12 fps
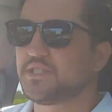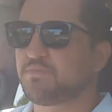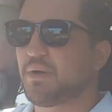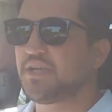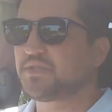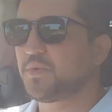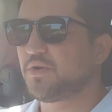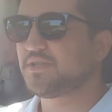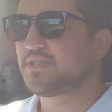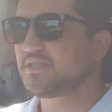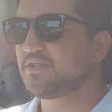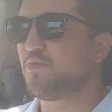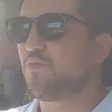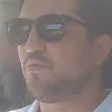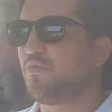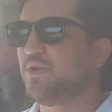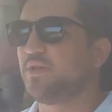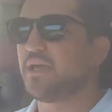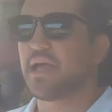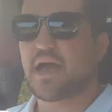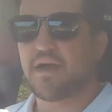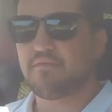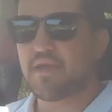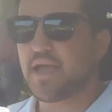space where it doesn't really
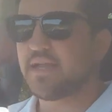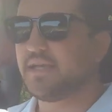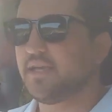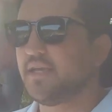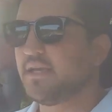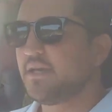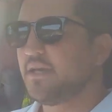have any